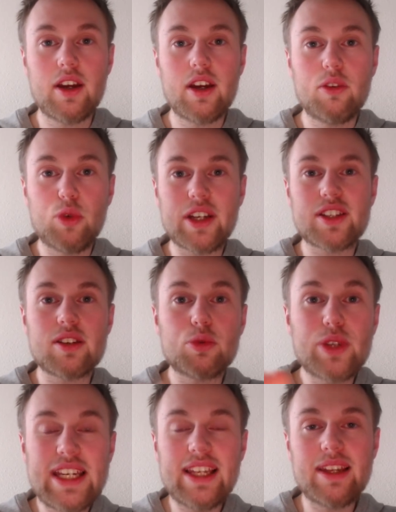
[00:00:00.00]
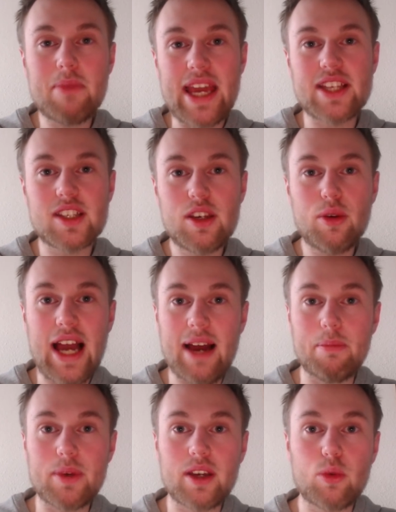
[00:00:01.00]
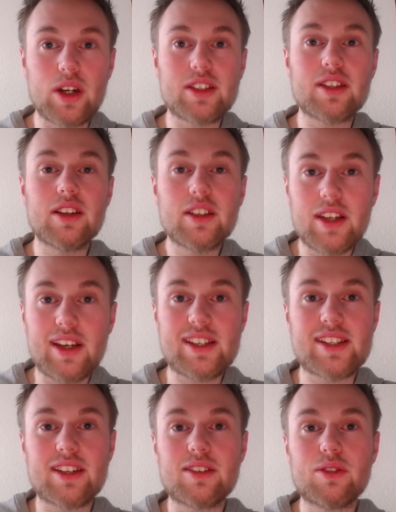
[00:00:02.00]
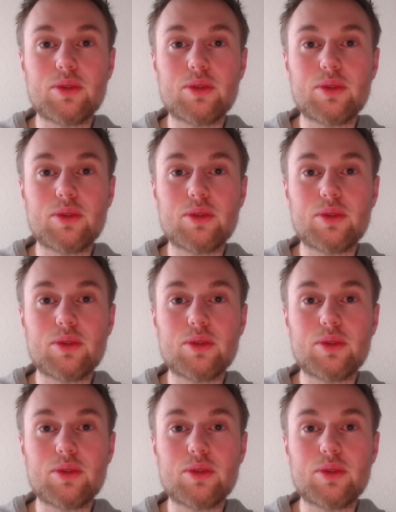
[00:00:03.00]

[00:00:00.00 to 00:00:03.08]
what really makes you happy what does it